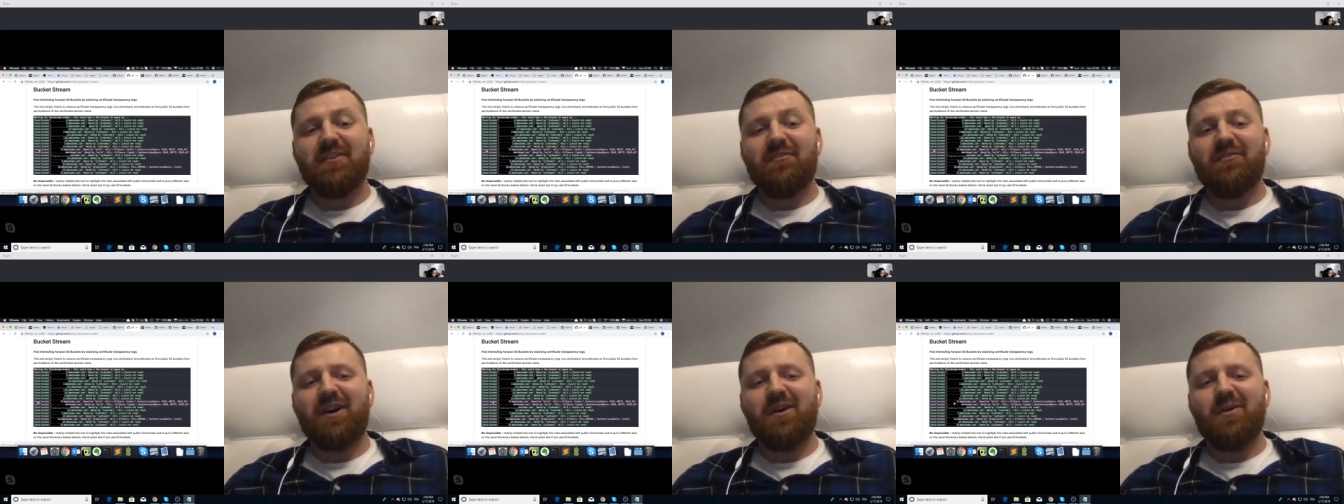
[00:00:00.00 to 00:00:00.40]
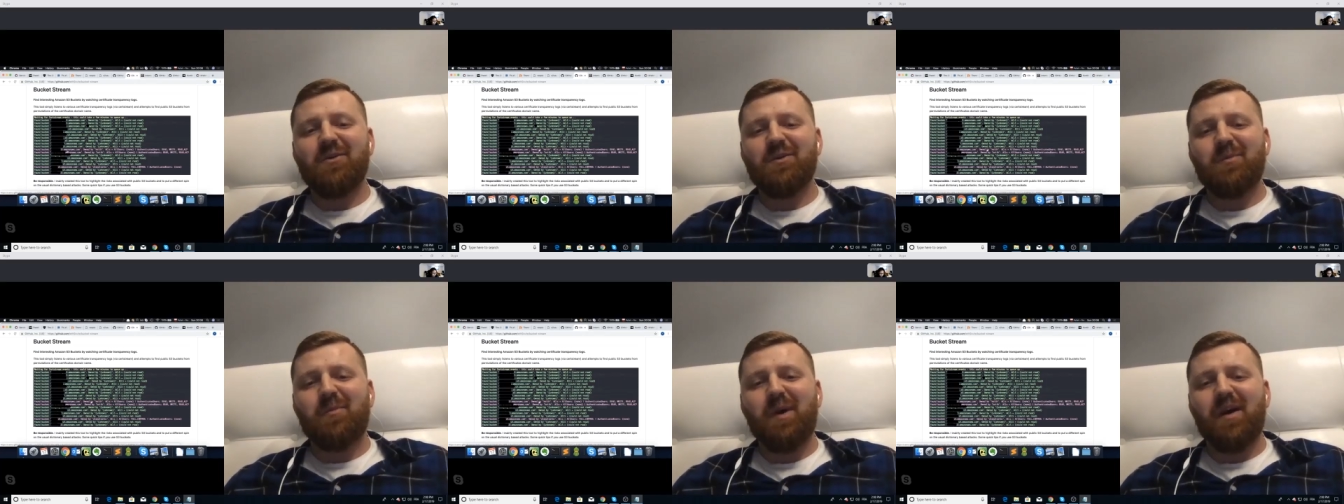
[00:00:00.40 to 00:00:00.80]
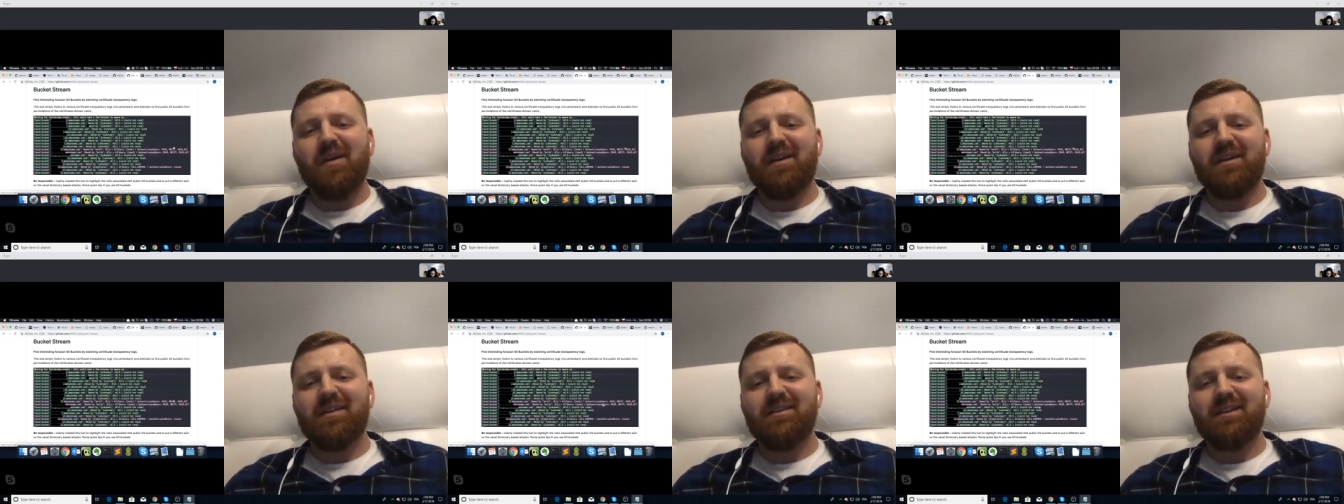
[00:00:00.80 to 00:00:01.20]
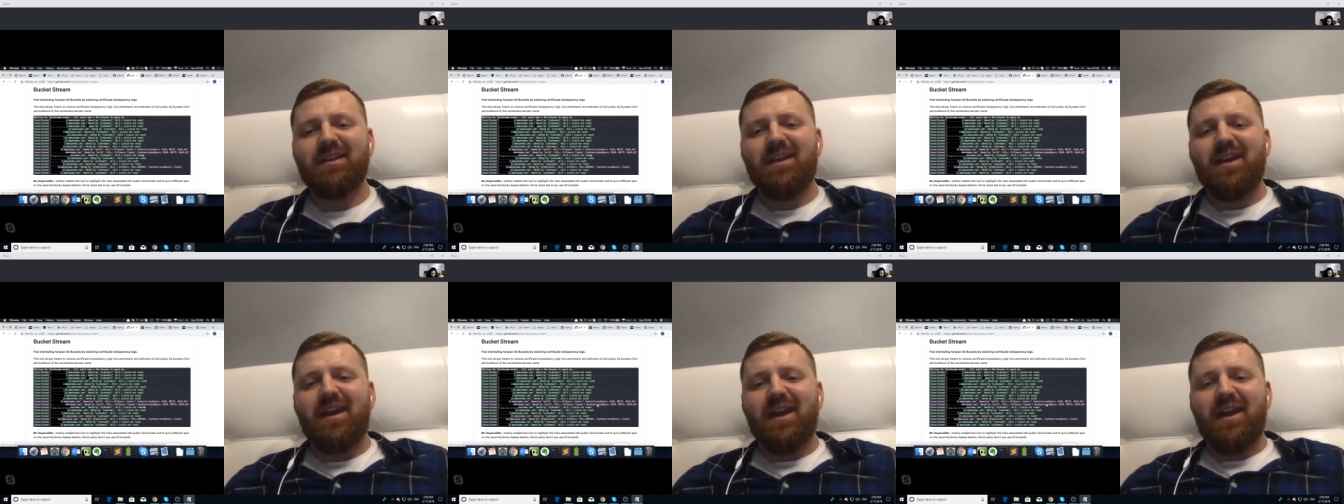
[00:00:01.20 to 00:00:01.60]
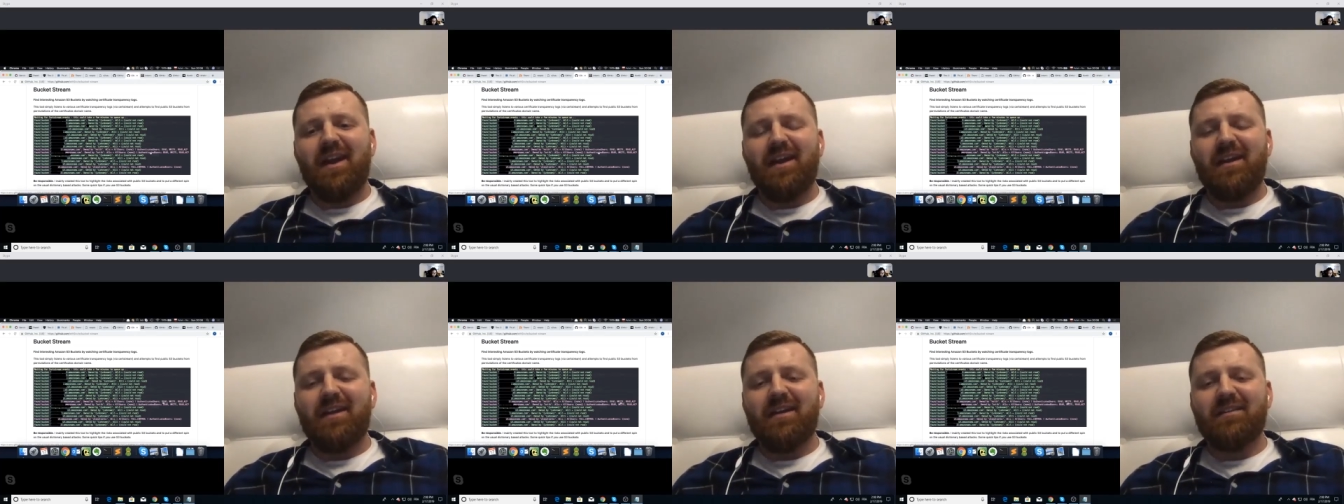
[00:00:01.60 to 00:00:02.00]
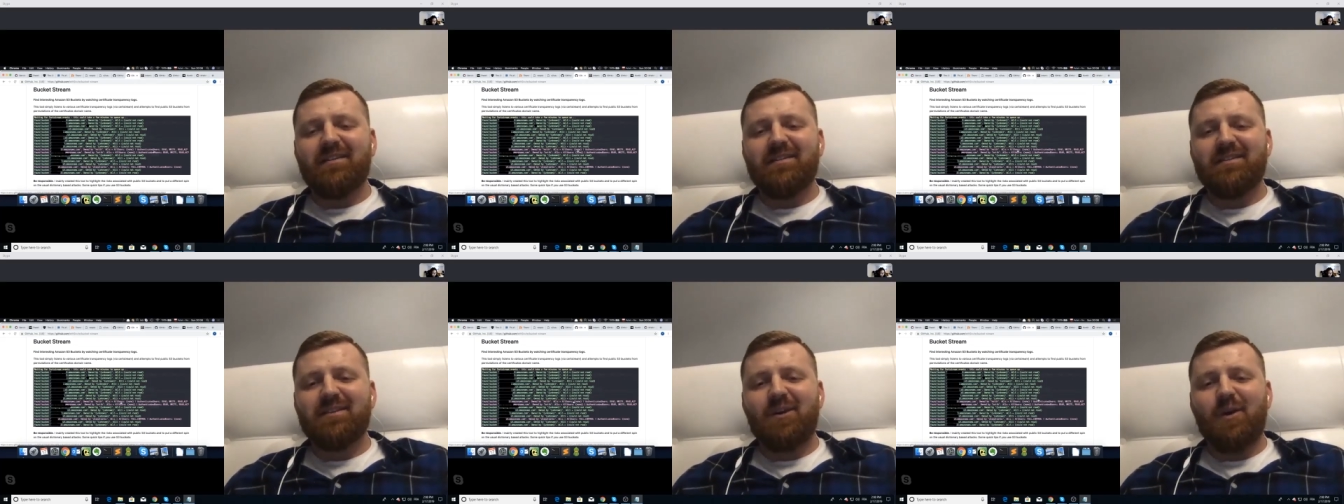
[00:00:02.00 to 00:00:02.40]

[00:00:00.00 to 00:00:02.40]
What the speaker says: found bucket, and